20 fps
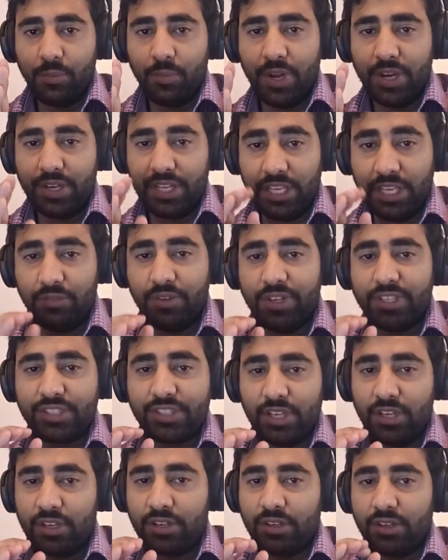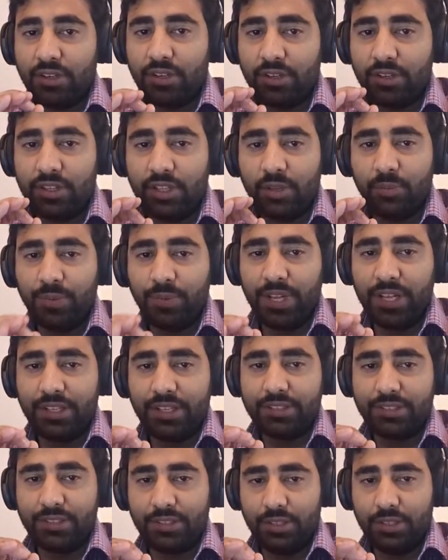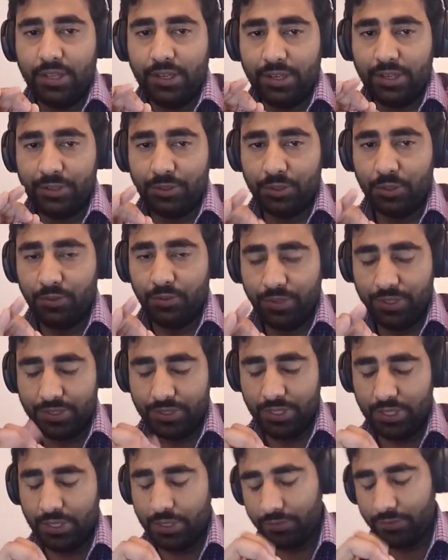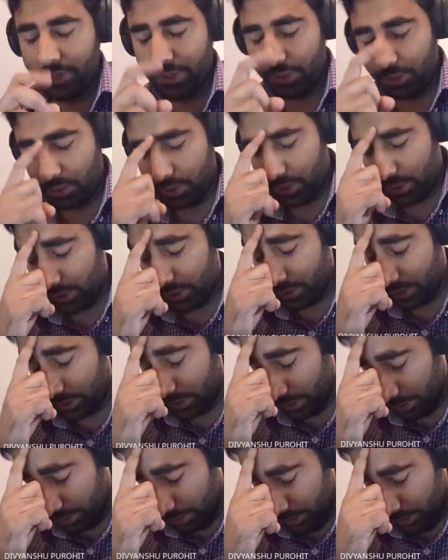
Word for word: but events are the place like SUVC where you learn